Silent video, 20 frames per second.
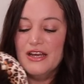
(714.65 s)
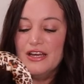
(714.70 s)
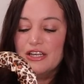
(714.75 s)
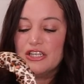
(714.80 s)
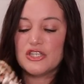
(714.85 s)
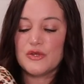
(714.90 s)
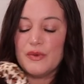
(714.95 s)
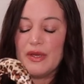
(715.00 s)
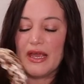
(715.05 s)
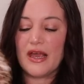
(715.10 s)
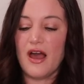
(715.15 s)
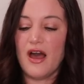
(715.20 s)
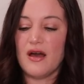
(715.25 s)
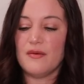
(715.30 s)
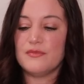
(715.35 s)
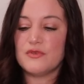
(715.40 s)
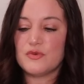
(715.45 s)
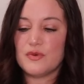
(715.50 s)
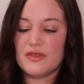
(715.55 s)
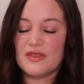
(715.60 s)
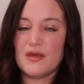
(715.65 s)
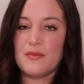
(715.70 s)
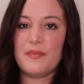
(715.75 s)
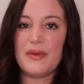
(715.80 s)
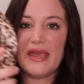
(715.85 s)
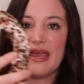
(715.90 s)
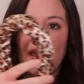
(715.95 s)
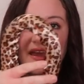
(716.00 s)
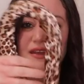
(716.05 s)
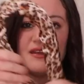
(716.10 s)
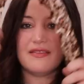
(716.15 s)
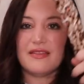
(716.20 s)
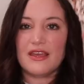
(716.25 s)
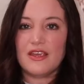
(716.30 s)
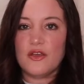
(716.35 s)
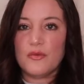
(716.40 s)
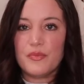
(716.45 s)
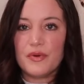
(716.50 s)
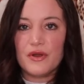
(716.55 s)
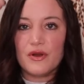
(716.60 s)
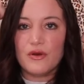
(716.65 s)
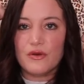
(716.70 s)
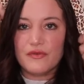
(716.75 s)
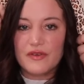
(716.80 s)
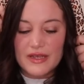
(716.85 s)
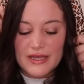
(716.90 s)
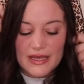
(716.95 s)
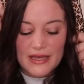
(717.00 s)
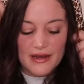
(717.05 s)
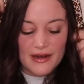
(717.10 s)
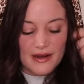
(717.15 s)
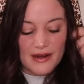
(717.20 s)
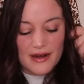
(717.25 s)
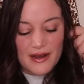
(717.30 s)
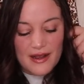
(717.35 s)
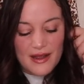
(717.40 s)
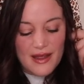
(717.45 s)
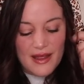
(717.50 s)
So it comes with the band that you put over here